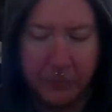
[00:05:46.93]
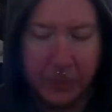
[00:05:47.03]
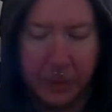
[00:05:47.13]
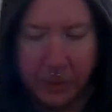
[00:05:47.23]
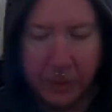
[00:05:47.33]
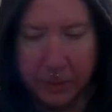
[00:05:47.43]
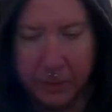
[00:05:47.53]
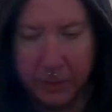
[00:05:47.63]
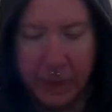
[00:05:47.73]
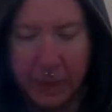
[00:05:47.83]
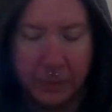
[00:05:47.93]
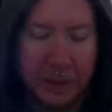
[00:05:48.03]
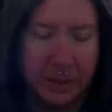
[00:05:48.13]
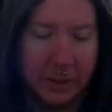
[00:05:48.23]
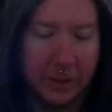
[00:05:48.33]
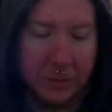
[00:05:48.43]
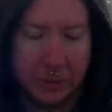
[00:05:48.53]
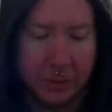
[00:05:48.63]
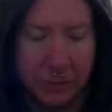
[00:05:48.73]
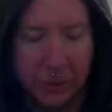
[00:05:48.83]
So now I'm getting
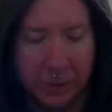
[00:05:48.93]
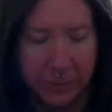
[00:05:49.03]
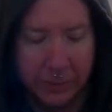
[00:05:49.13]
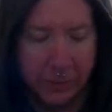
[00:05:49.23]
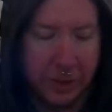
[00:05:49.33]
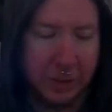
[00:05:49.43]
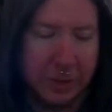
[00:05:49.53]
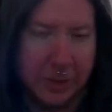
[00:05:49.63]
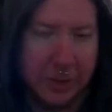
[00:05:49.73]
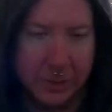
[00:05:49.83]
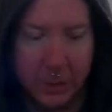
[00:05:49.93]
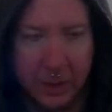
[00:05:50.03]
treatment for it, which doesn't work.